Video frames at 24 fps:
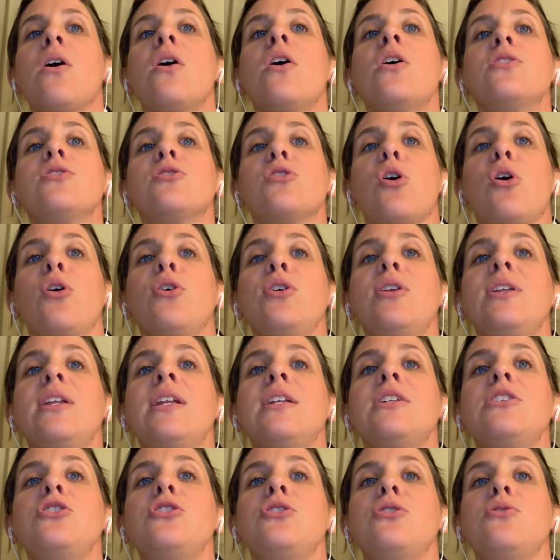So all you
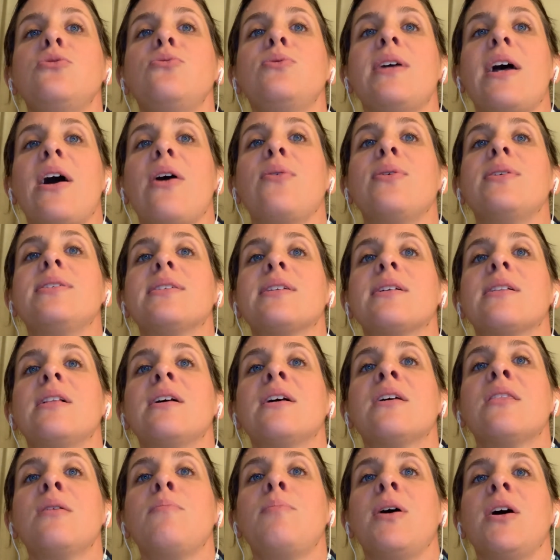need to do now is
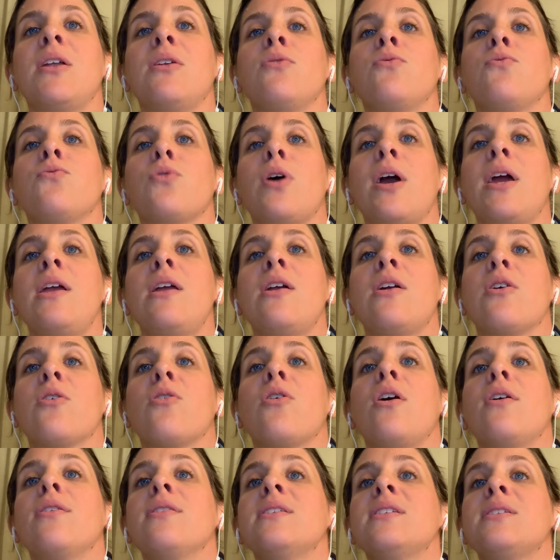click the button right here
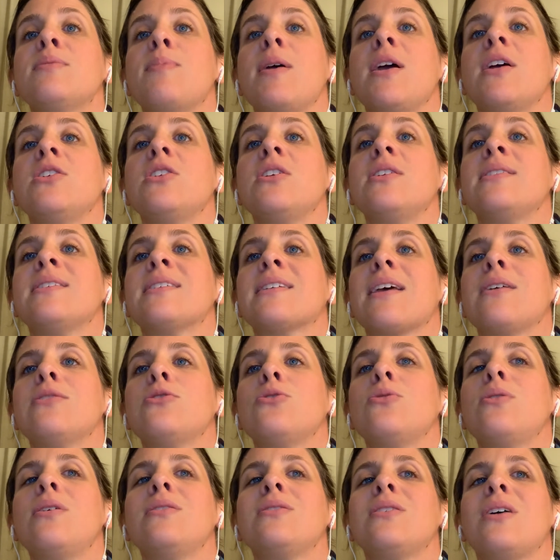on this page and
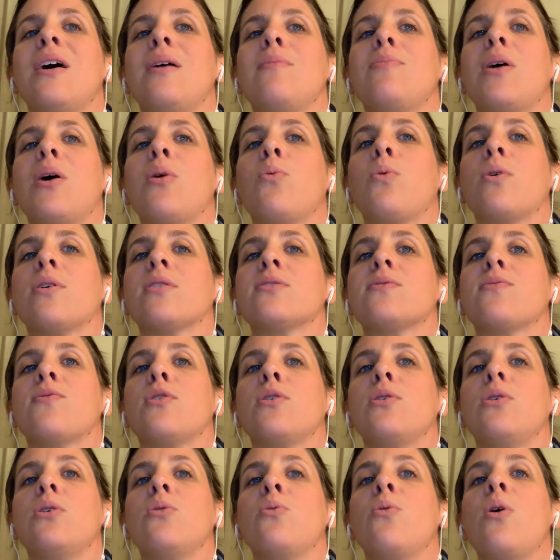schedule a time that works for
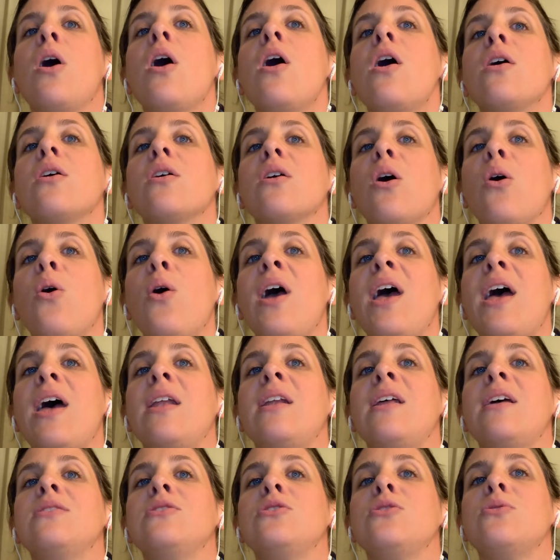you. Go
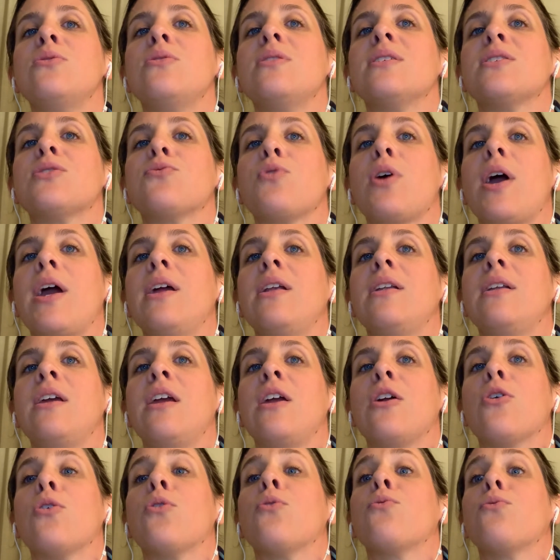ahead and do this right
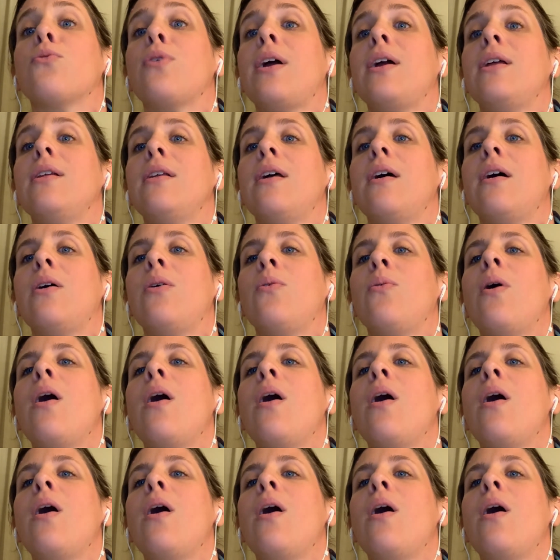here, right now.